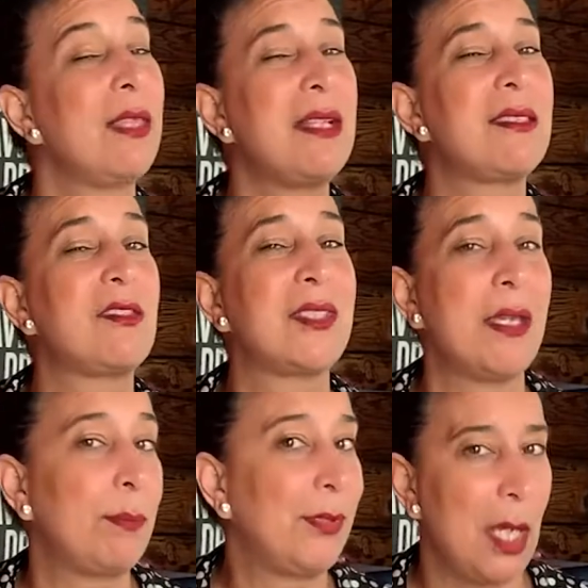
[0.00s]
that's
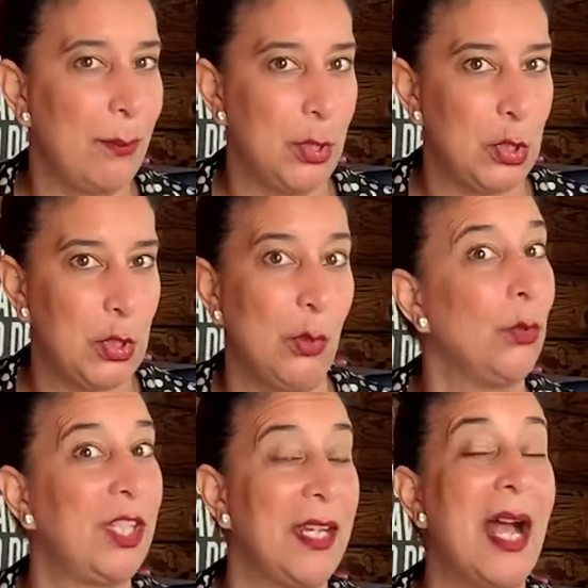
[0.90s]
tip number 2
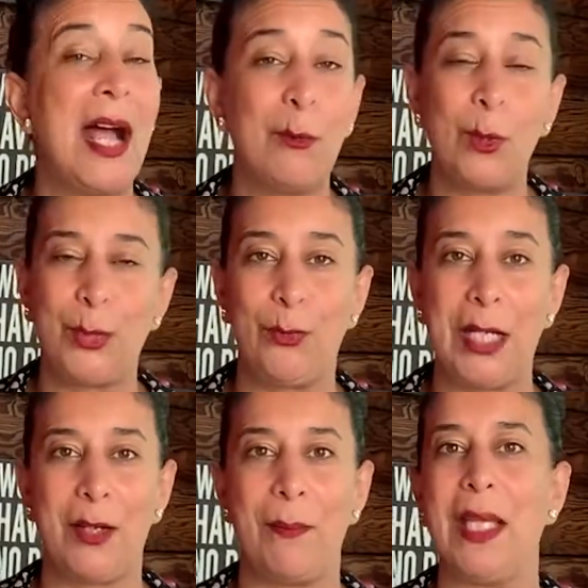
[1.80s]
that I would
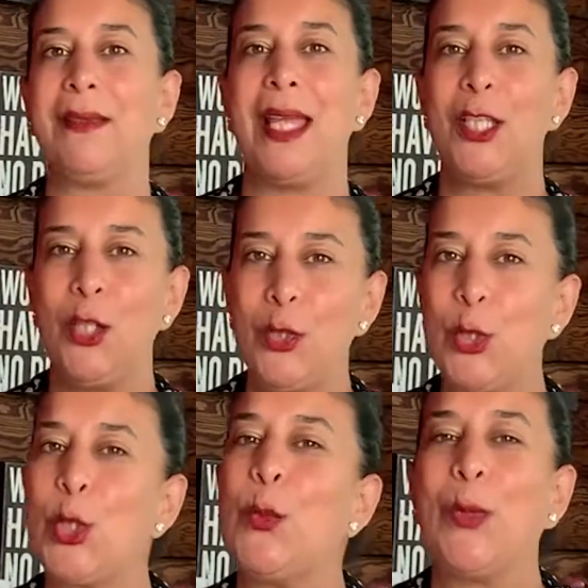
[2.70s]
recommend that you
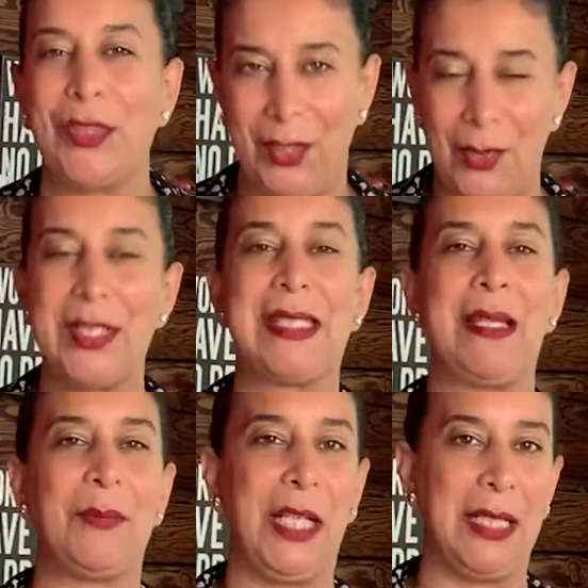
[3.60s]
do with your
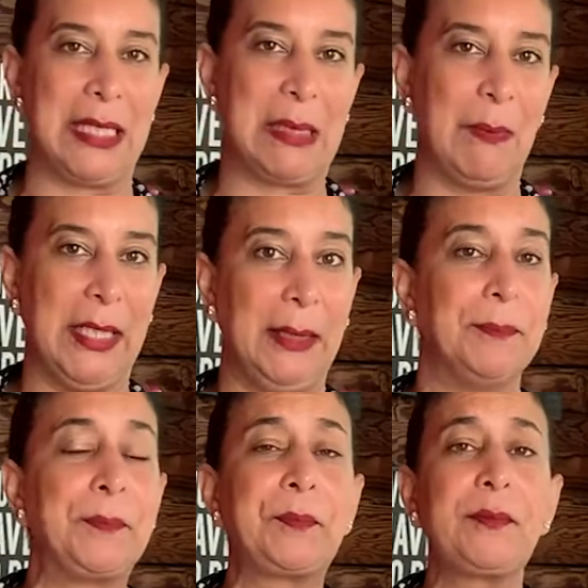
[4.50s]
stimulus money.
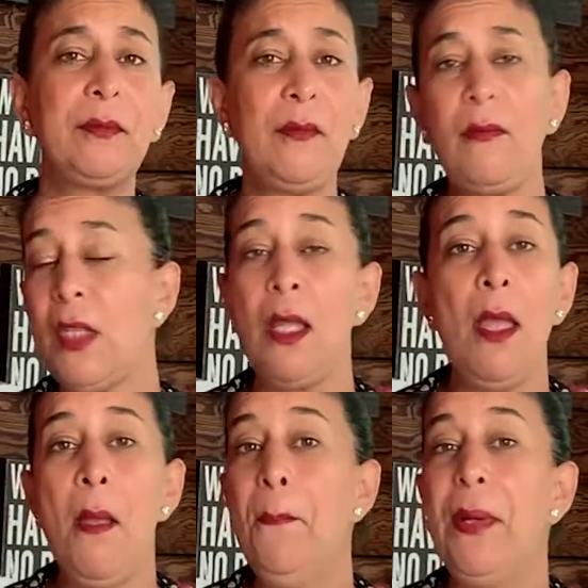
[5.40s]

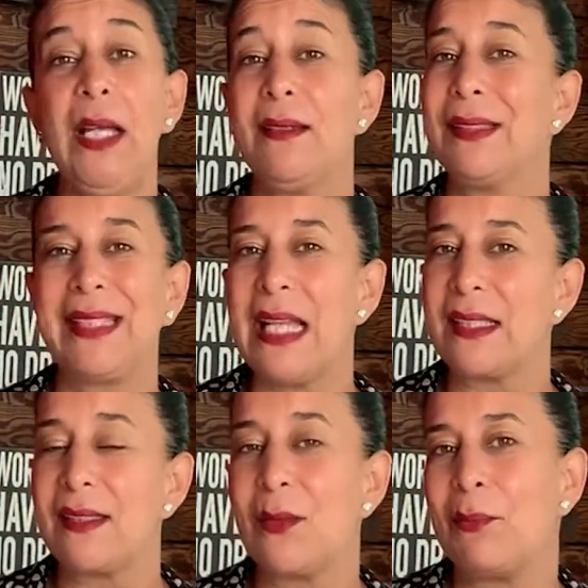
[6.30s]
But
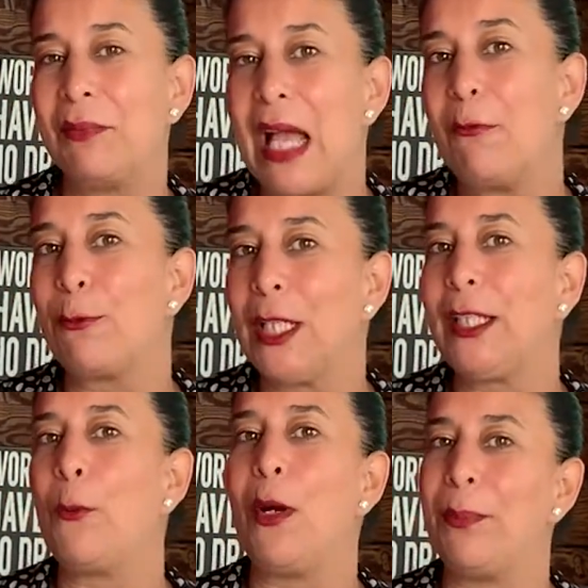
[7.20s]
that's not
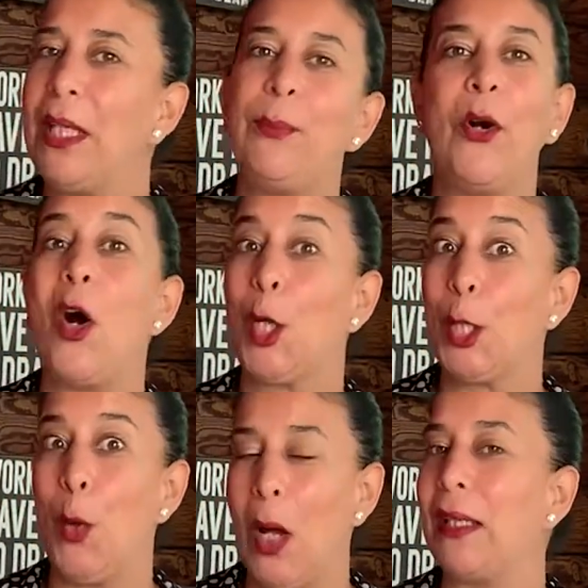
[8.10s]
really what people are
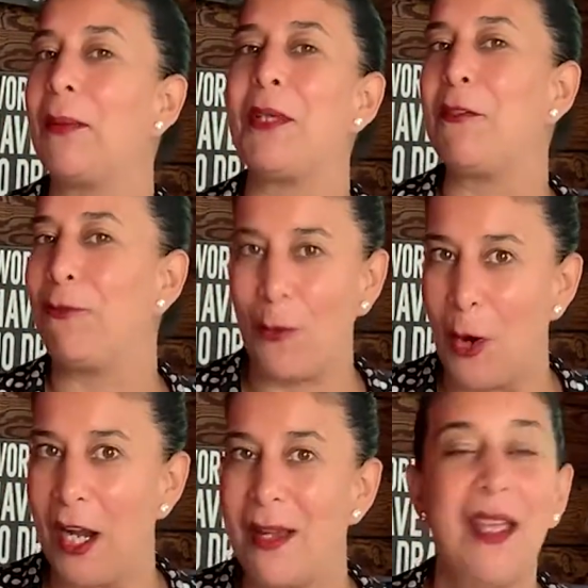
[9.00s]
calling me
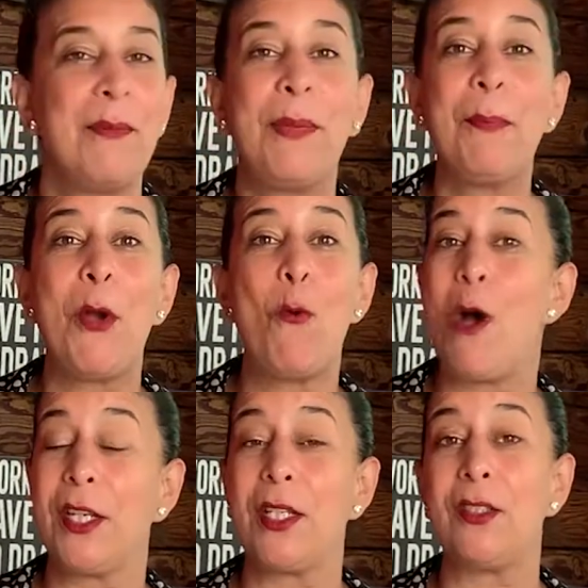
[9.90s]
for. People
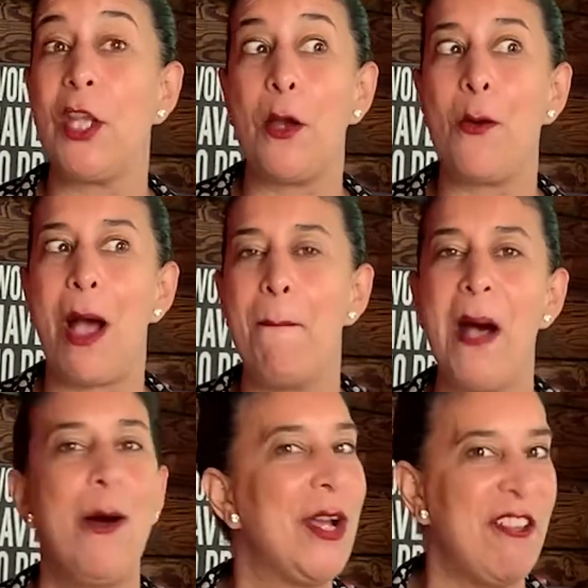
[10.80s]
want to know
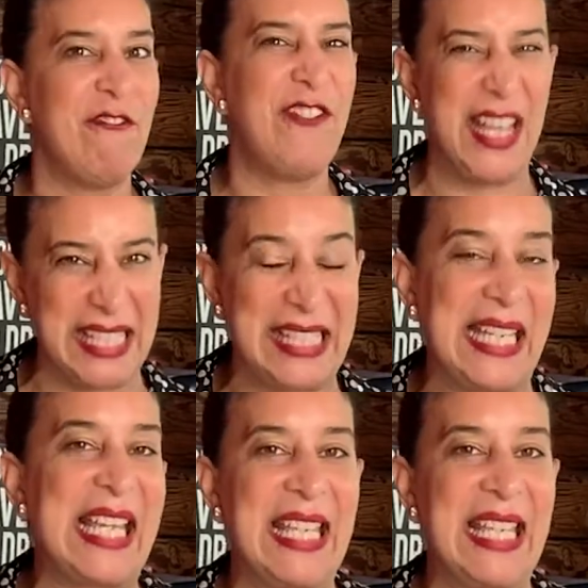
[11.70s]
about investing